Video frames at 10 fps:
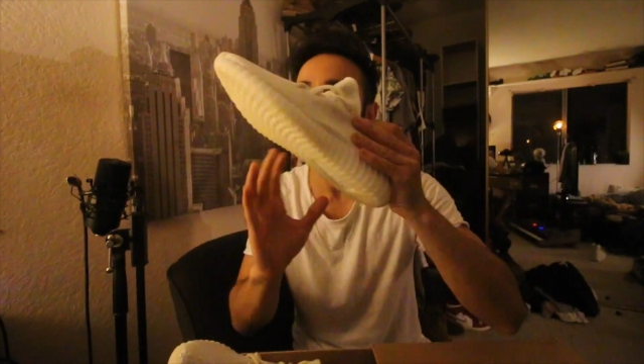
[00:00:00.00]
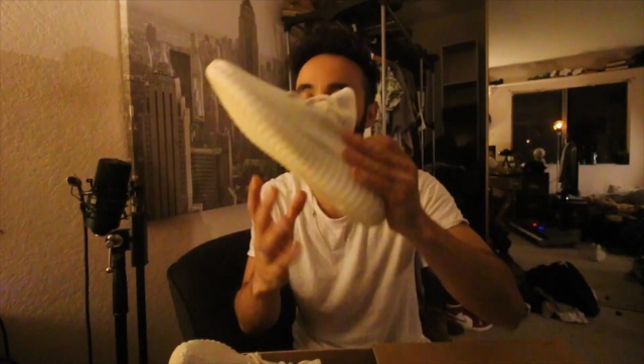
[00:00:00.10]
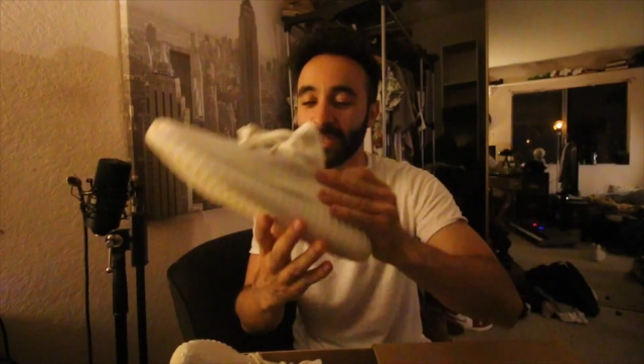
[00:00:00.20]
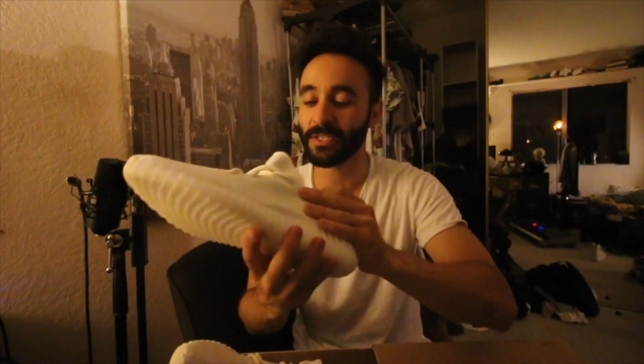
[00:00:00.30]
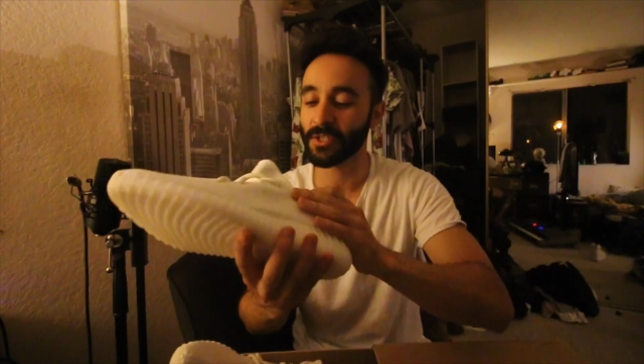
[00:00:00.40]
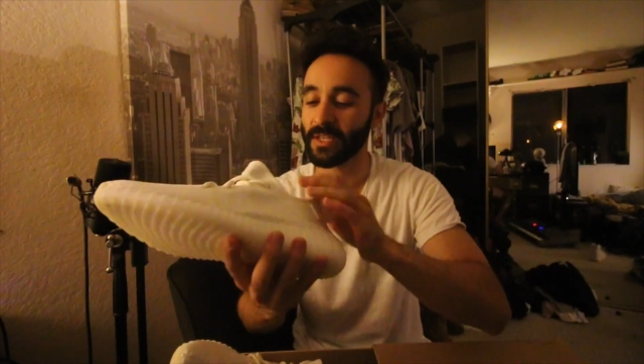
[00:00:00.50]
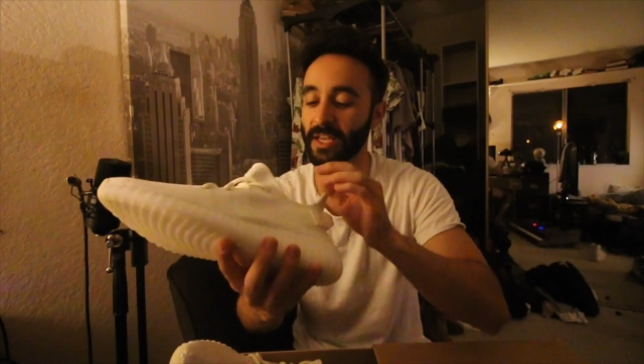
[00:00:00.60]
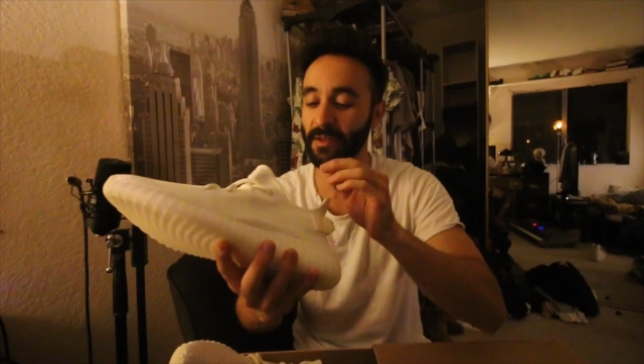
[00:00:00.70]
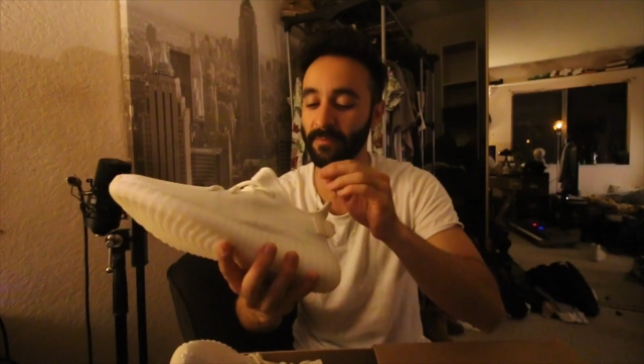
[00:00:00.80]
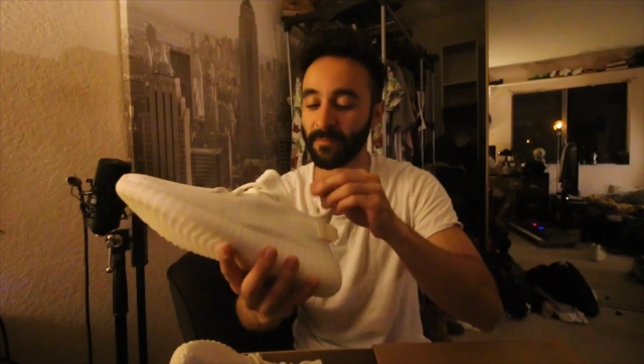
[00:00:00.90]
But these are
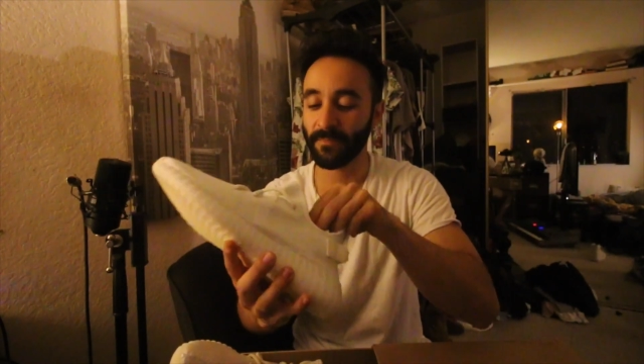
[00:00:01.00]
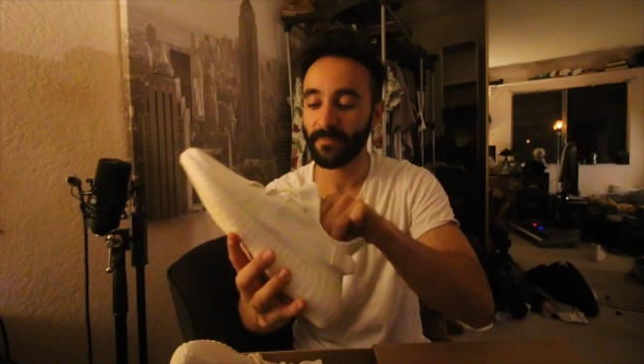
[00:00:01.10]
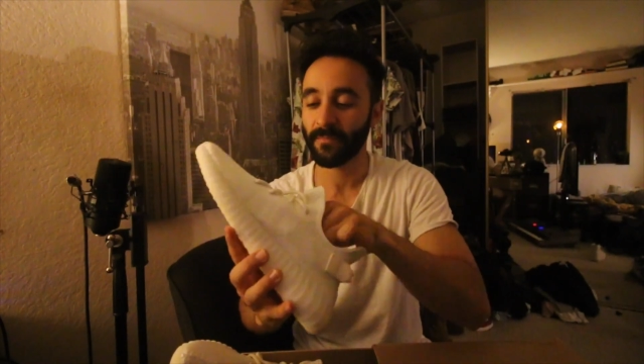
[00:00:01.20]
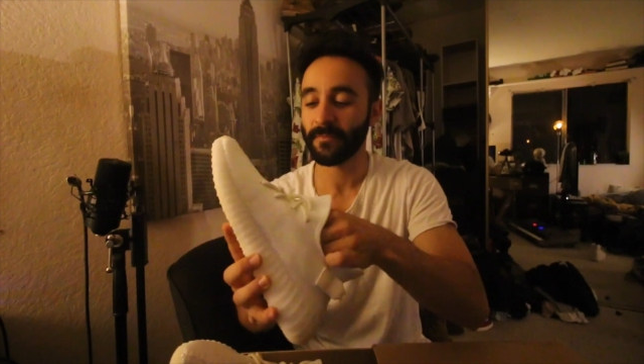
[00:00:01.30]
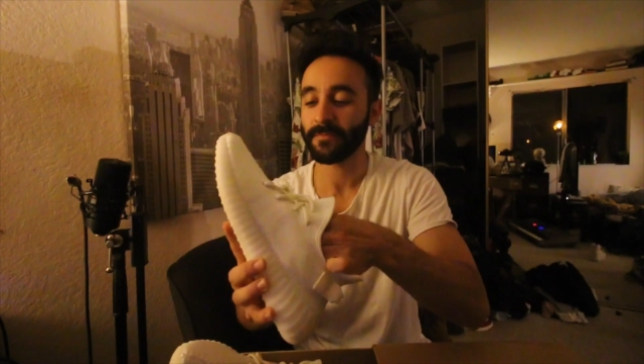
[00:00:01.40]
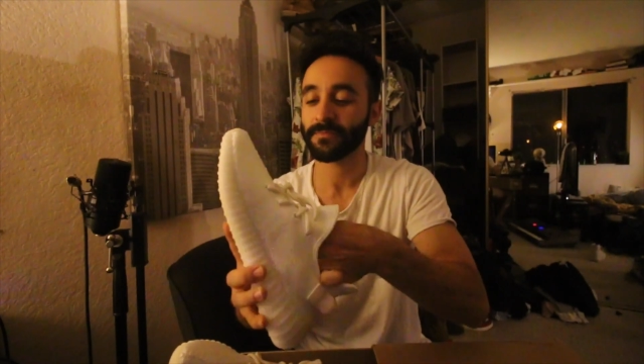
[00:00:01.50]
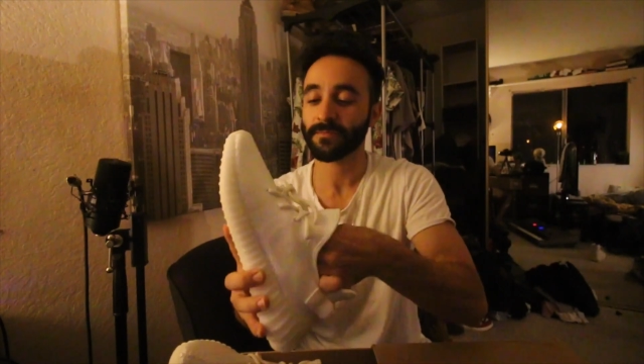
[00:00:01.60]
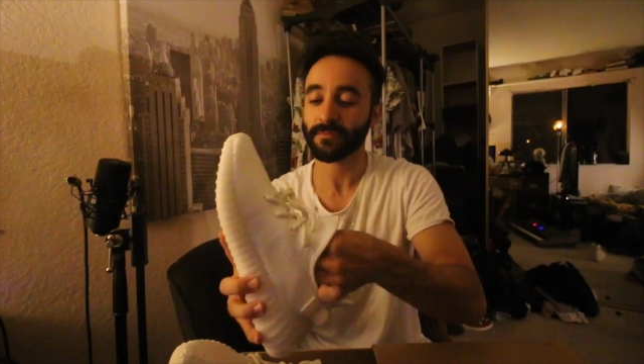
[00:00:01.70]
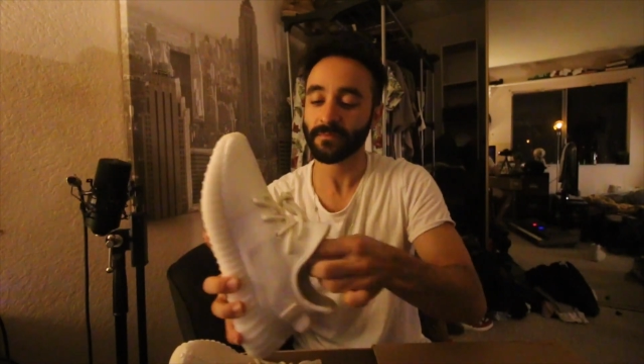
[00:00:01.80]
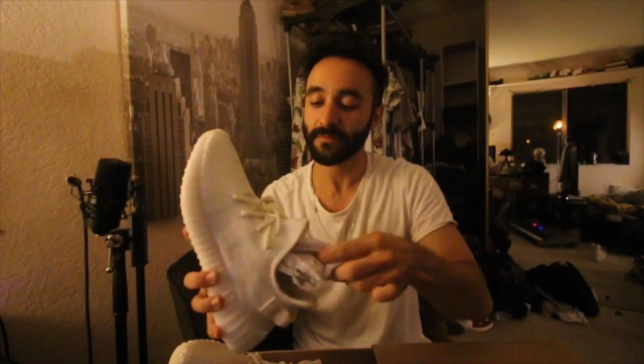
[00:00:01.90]
them.
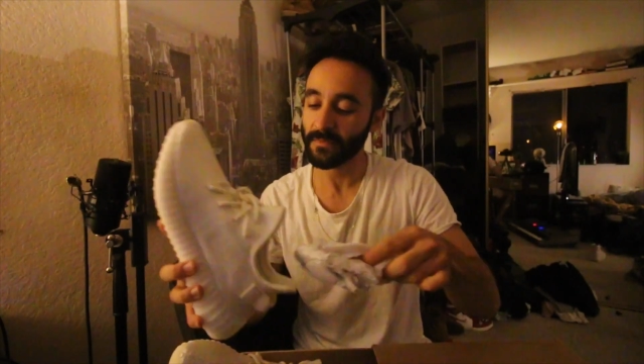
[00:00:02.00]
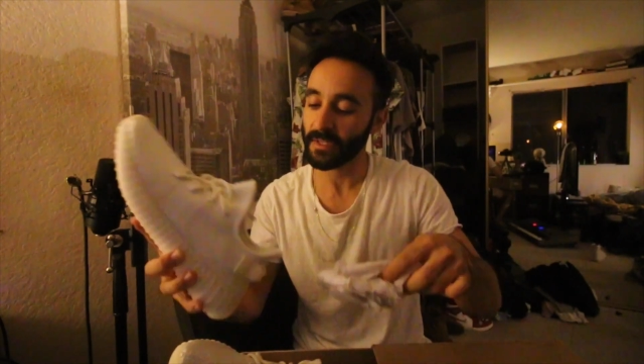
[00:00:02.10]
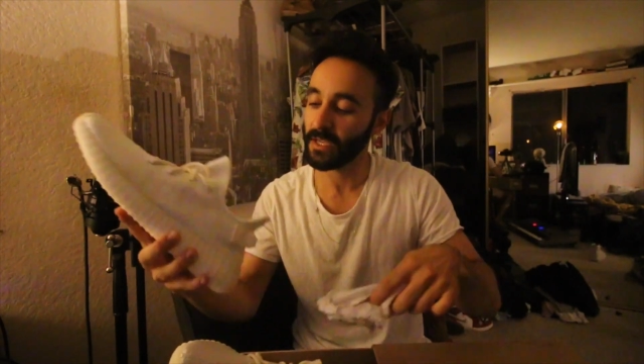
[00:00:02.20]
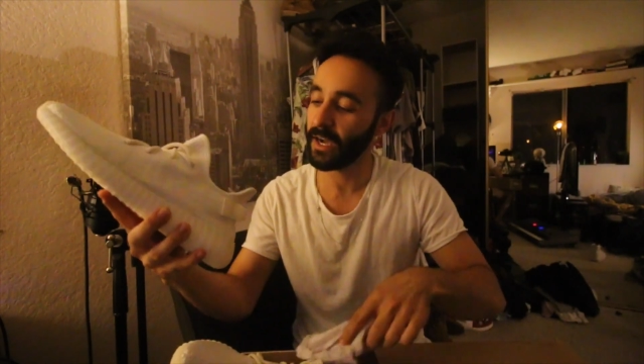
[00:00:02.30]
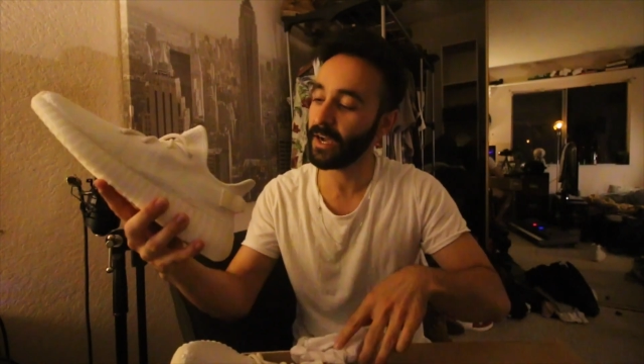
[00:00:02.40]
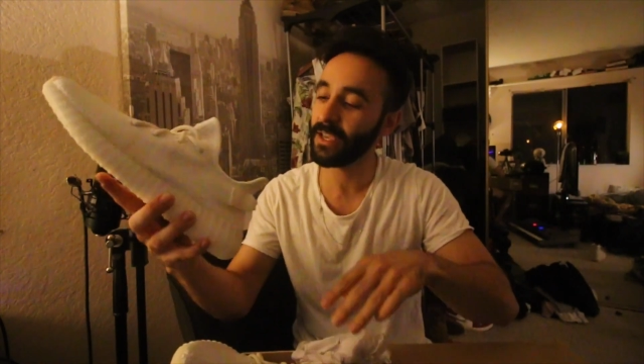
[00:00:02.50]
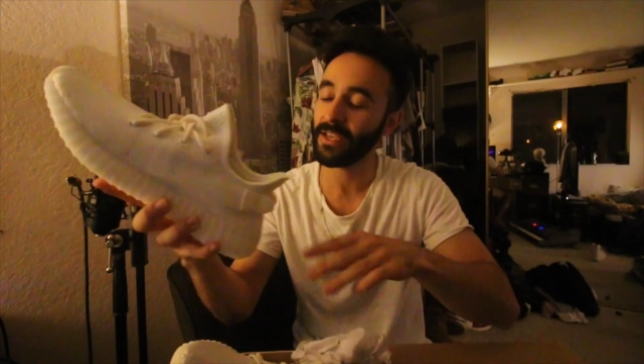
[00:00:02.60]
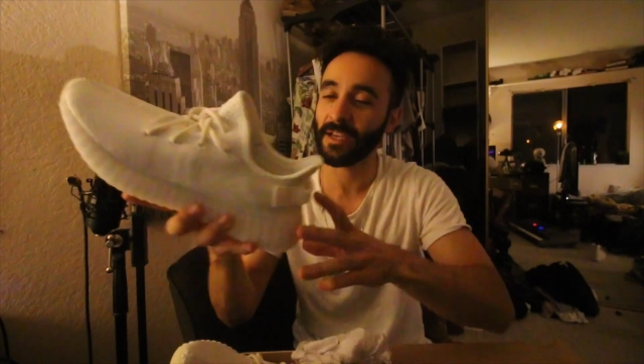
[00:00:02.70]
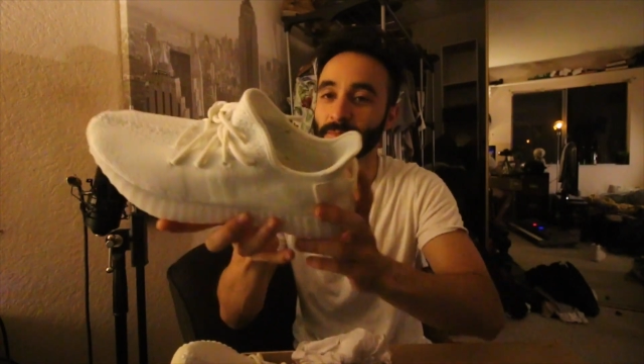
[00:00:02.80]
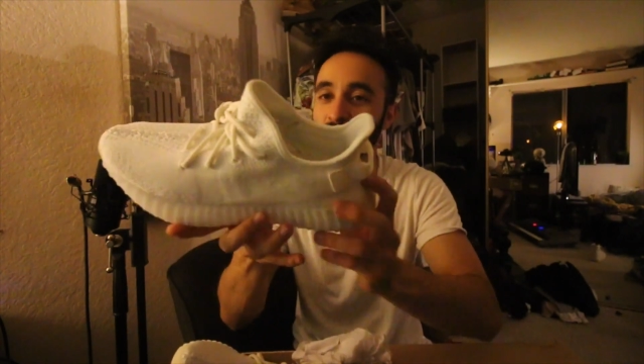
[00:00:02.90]
I
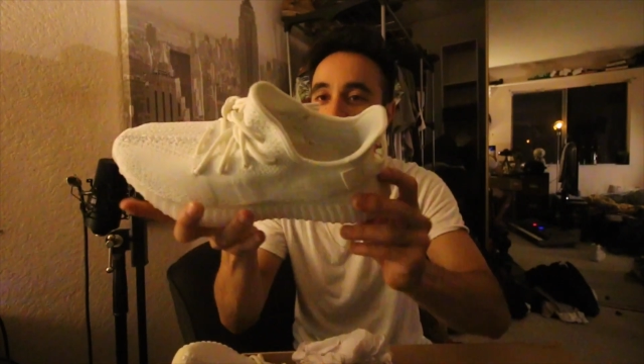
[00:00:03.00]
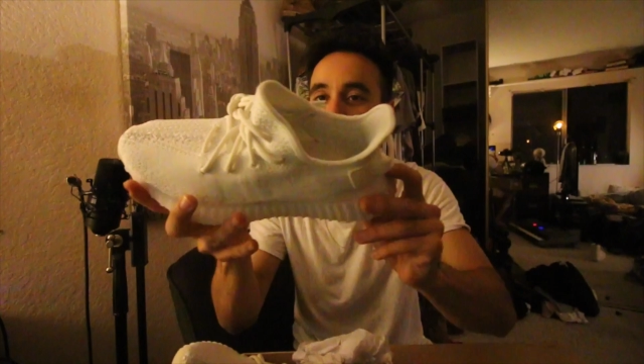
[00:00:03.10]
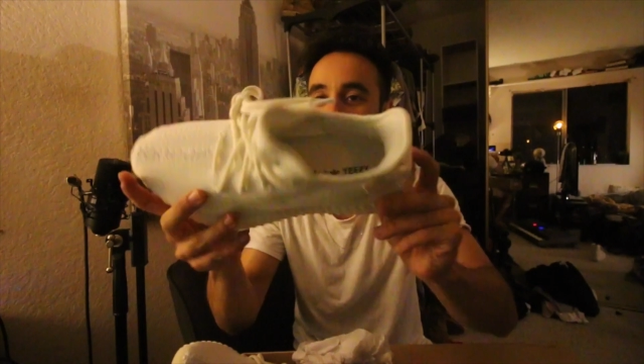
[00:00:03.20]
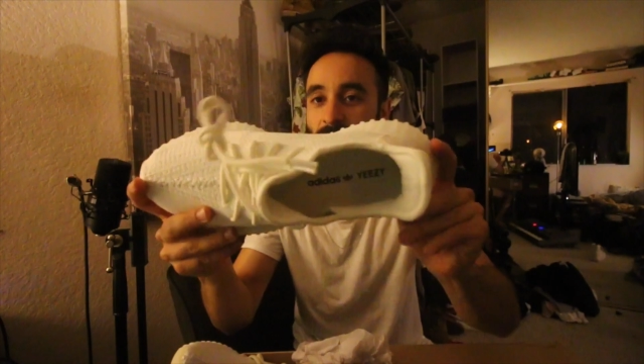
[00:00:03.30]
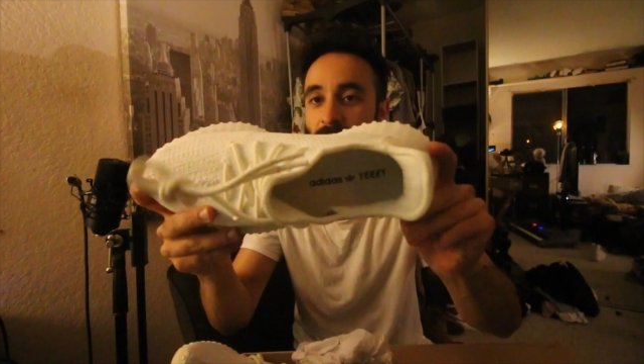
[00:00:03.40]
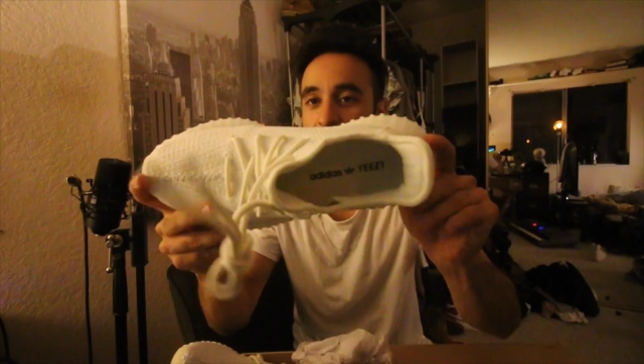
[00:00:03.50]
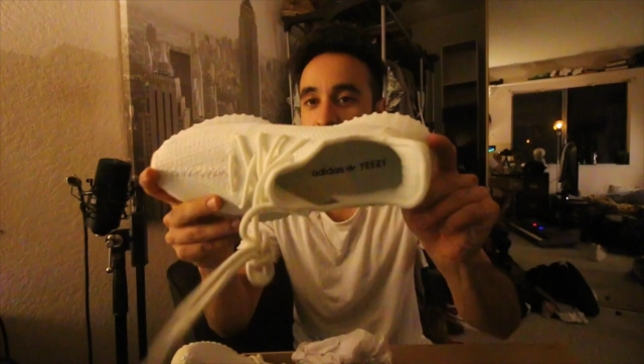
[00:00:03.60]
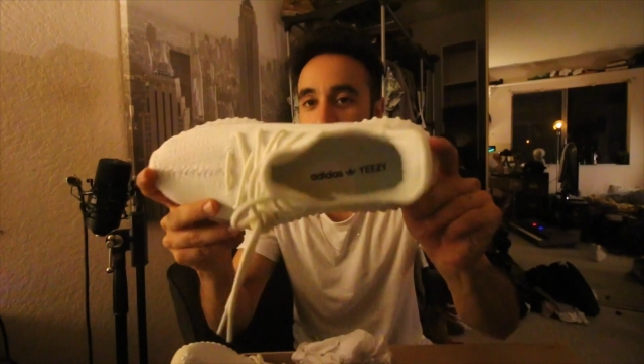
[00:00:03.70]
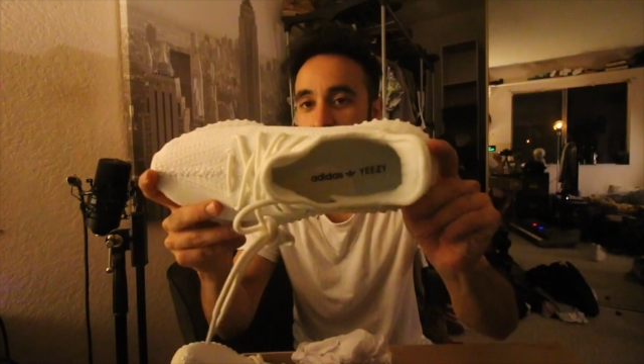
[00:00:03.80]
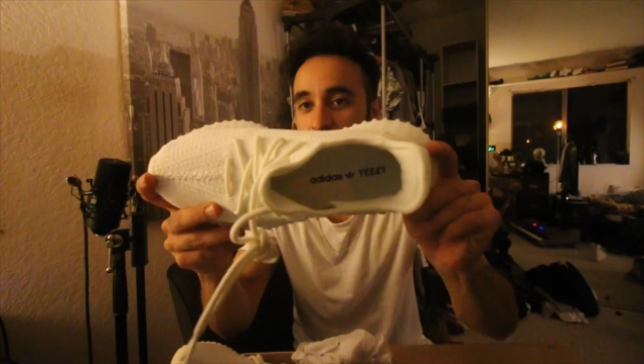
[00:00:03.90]
am so
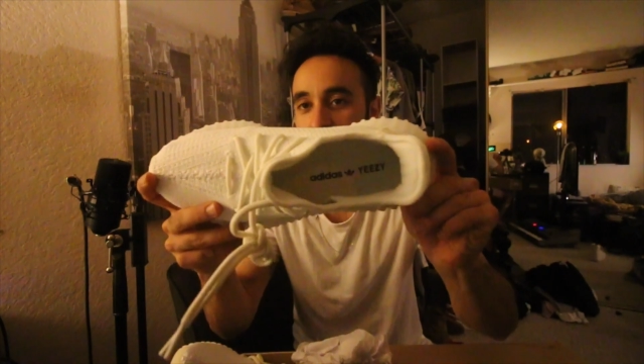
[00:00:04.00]
excited